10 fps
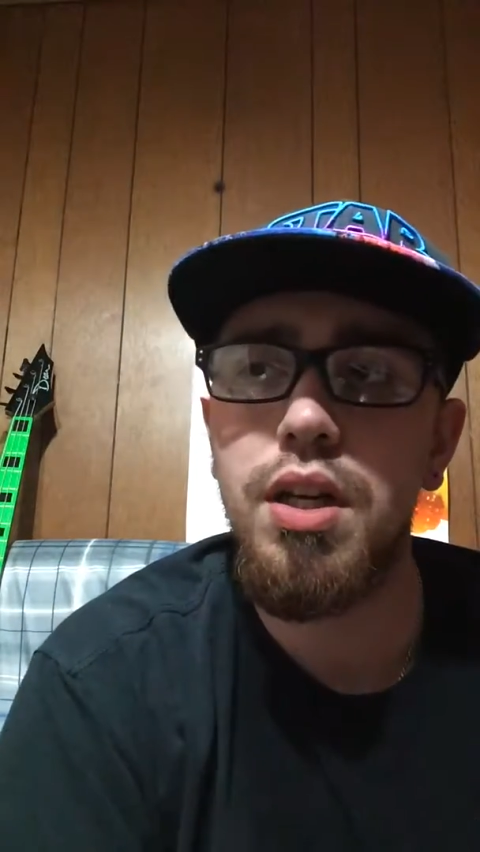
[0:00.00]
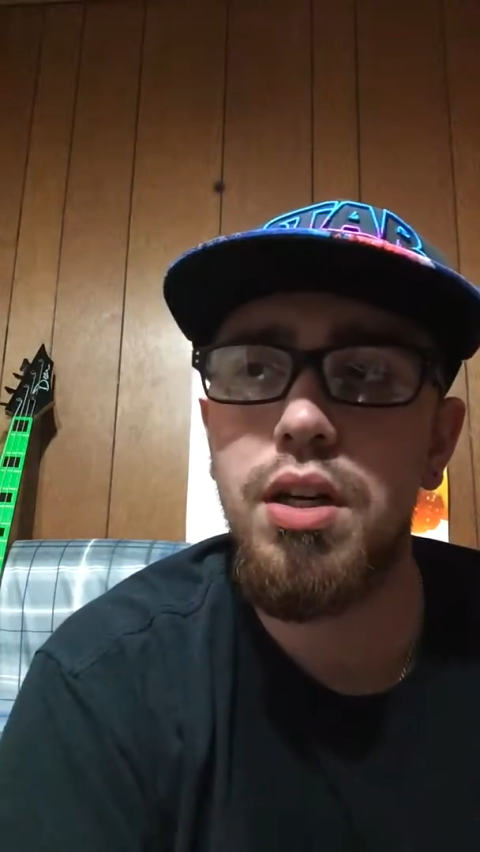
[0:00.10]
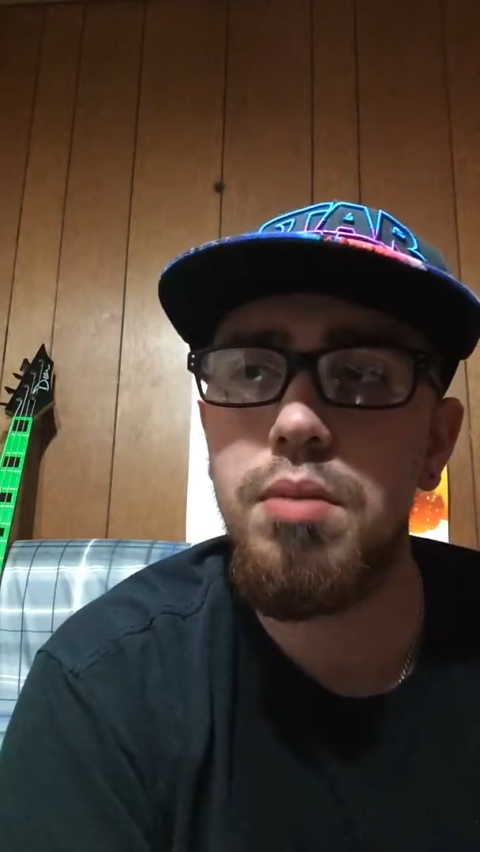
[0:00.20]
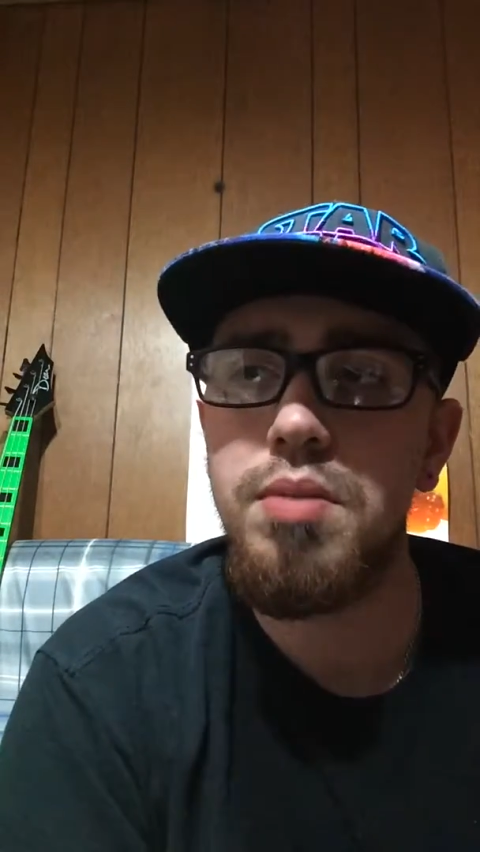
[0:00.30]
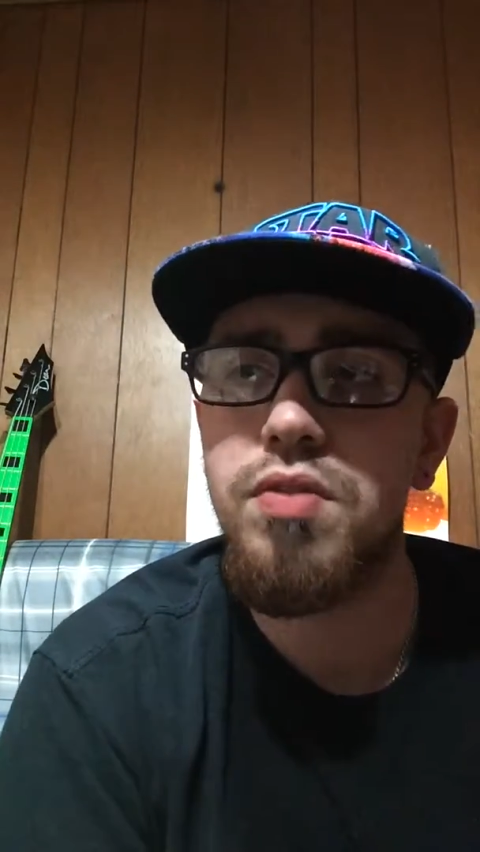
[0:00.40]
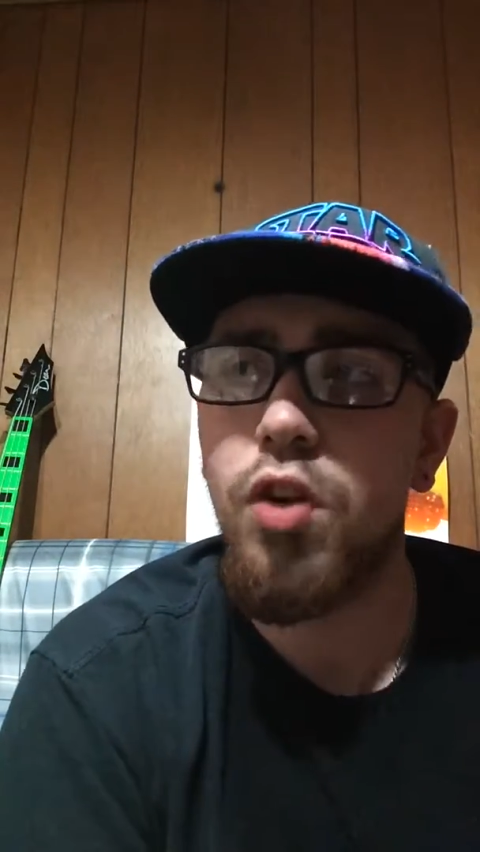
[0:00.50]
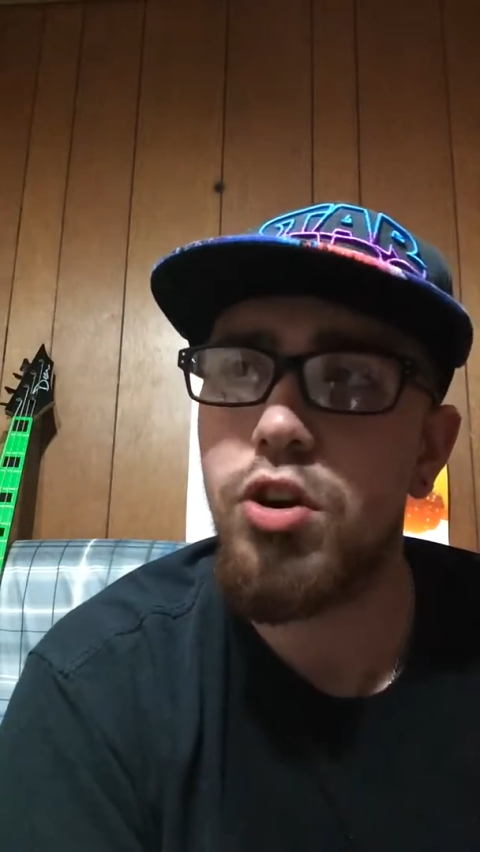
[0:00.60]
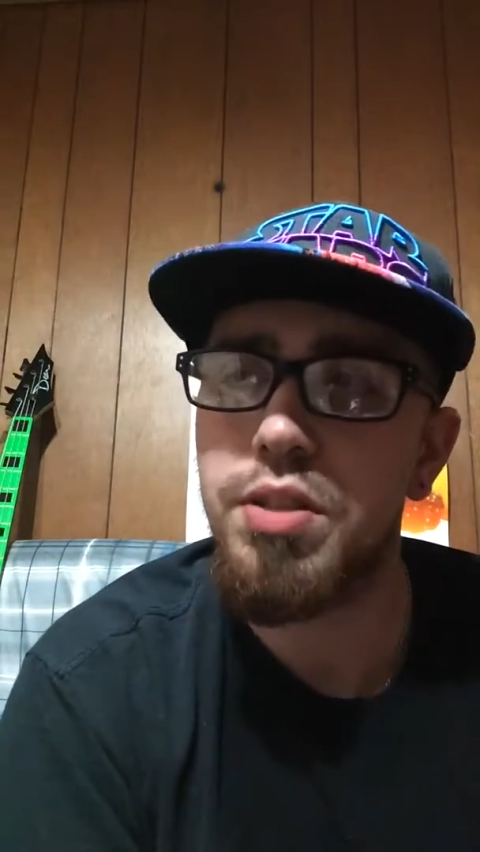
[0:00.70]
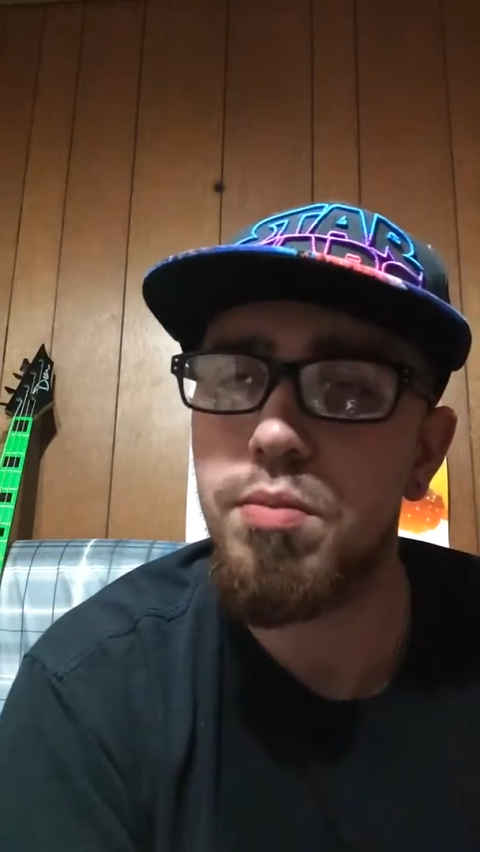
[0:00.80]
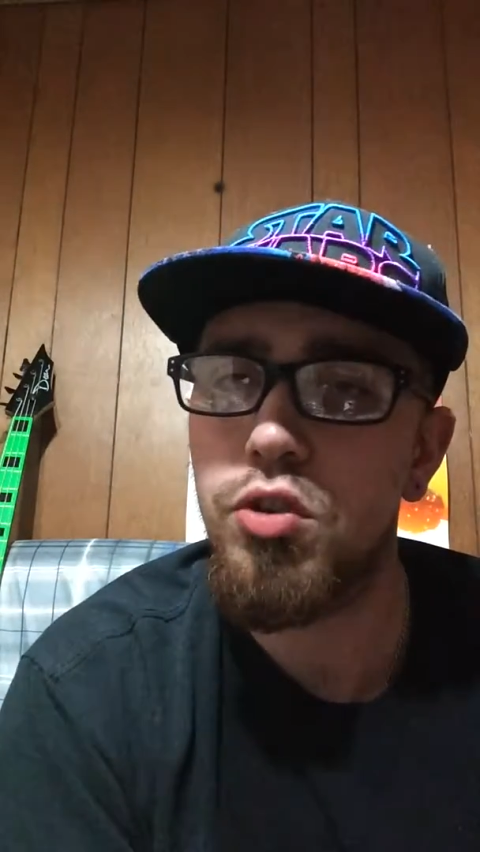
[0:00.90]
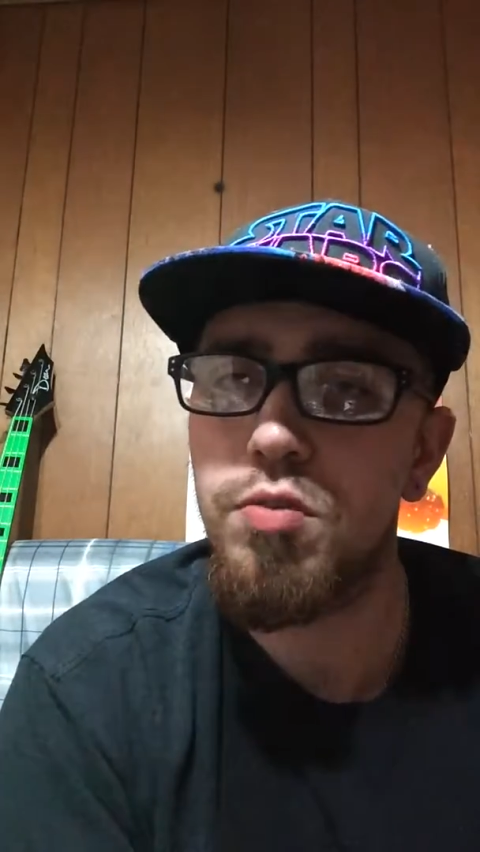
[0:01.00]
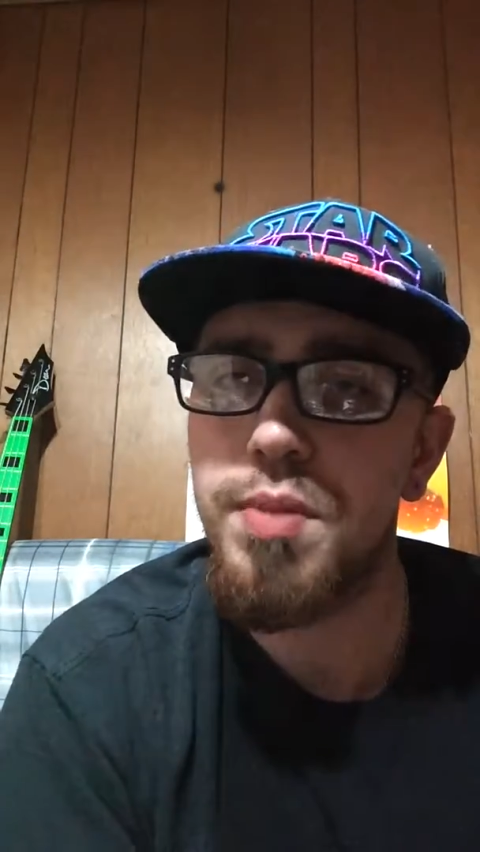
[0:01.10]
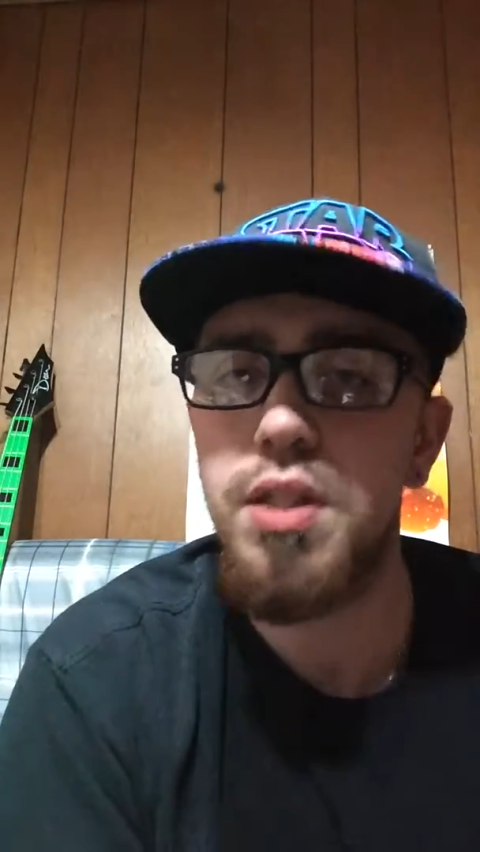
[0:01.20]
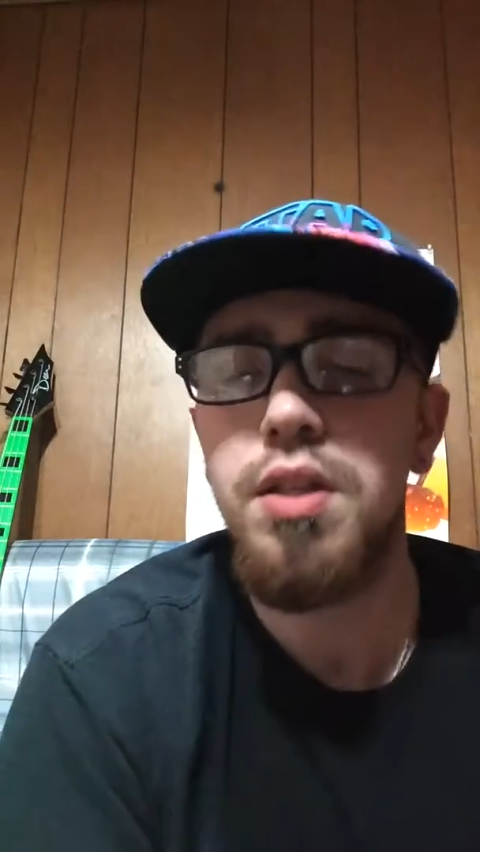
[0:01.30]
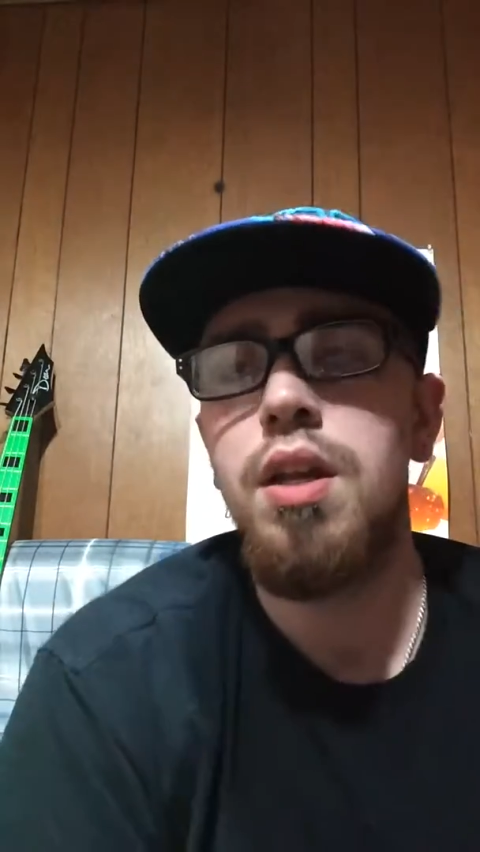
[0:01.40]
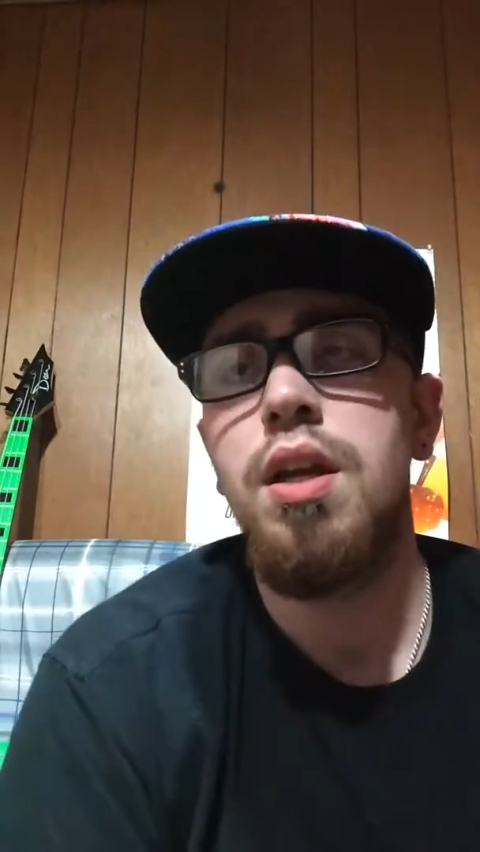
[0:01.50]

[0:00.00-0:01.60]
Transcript: as far as improvement.